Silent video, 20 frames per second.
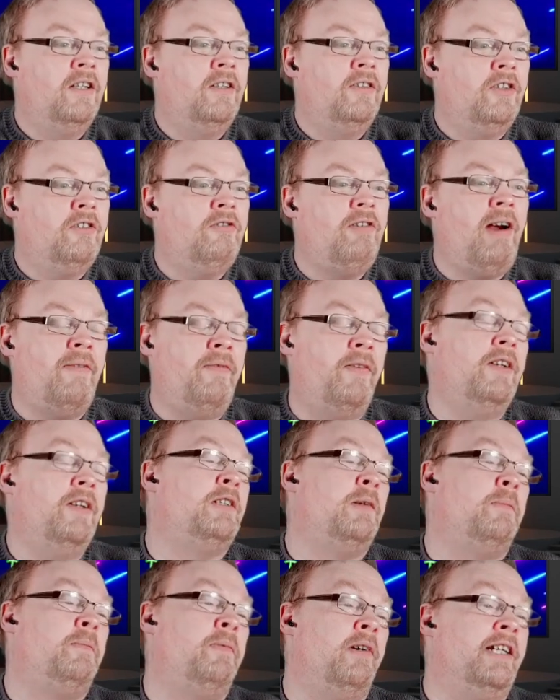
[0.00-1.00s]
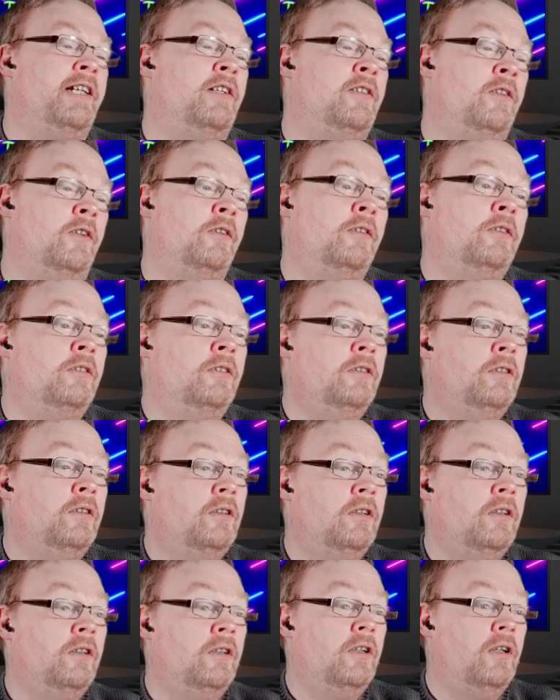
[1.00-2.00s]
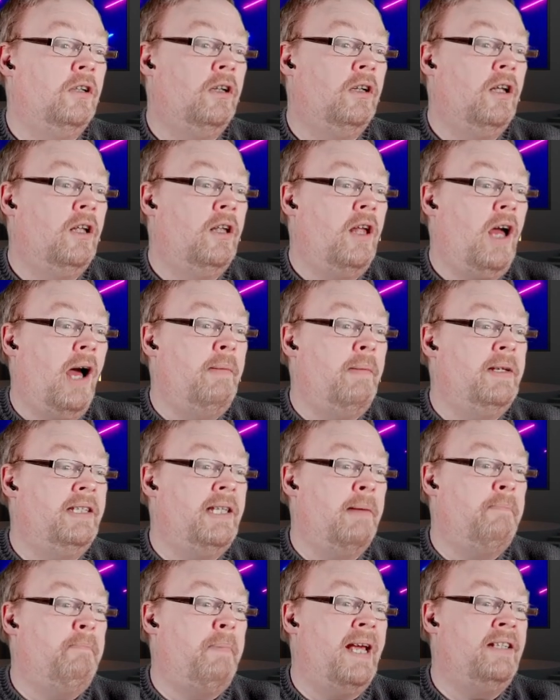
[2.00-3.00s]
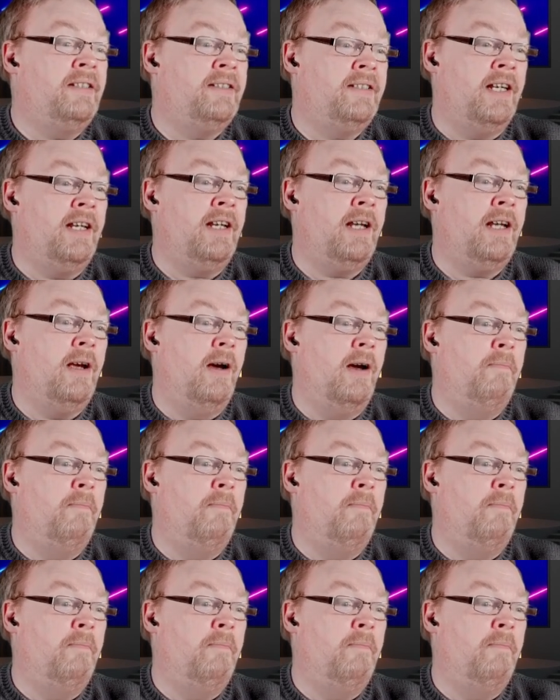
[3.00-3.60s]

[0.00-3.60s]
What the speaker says: the graphics are pretty cool. I mean, they're basic,